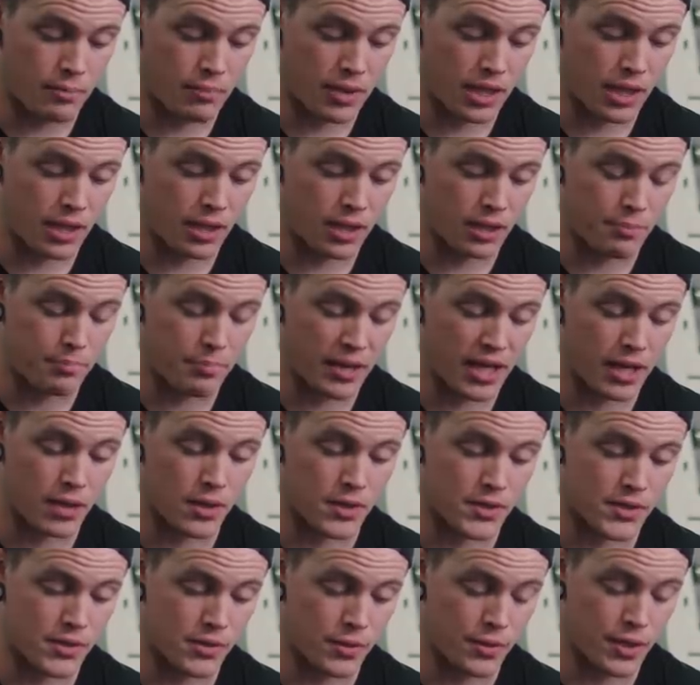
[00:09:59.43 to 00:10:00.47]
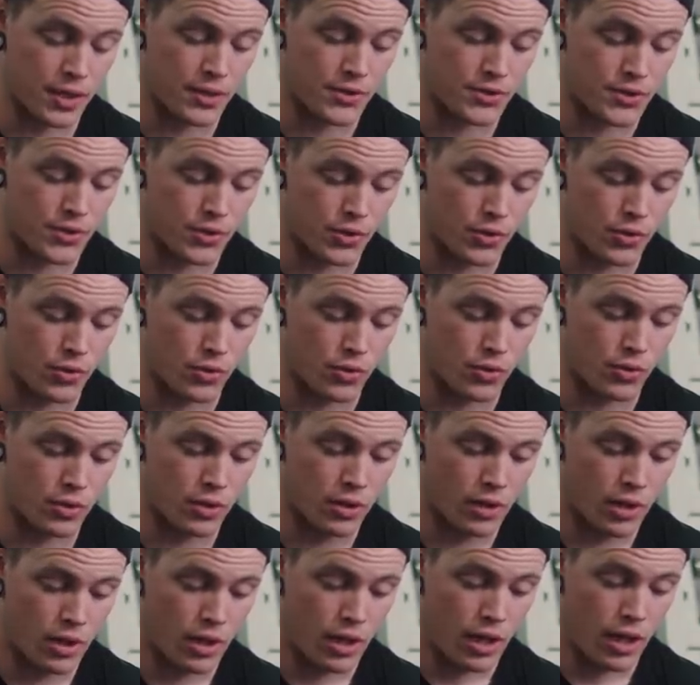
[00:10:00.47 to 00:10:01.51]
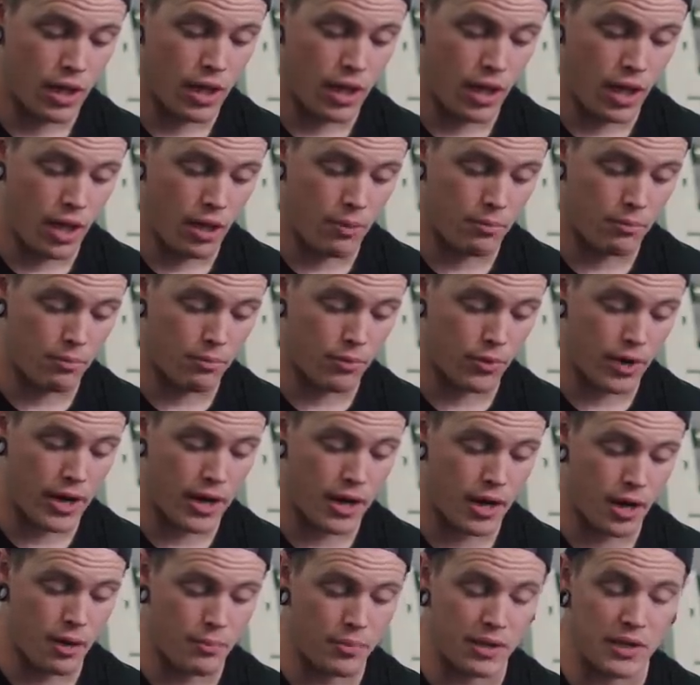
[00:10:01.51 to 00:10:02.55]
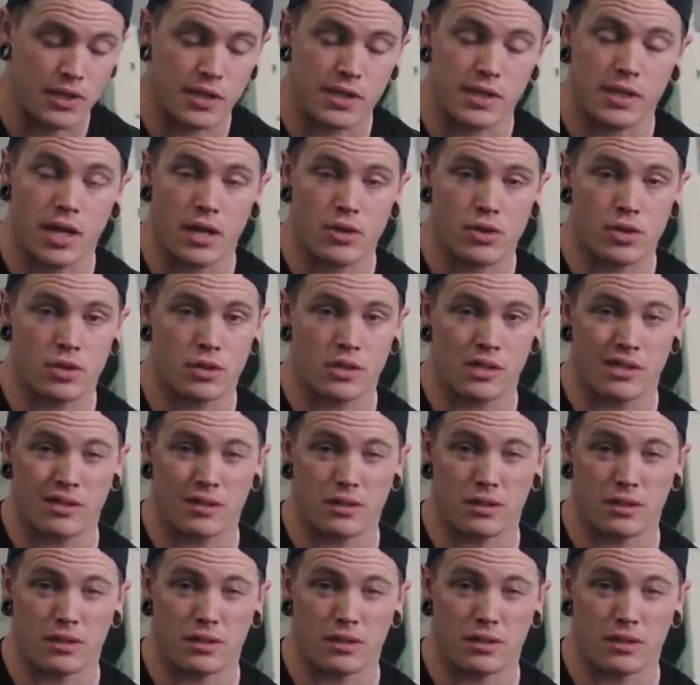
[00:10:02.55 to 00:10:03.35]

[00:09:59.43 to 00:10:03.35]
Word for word: be better suited to break up his sessions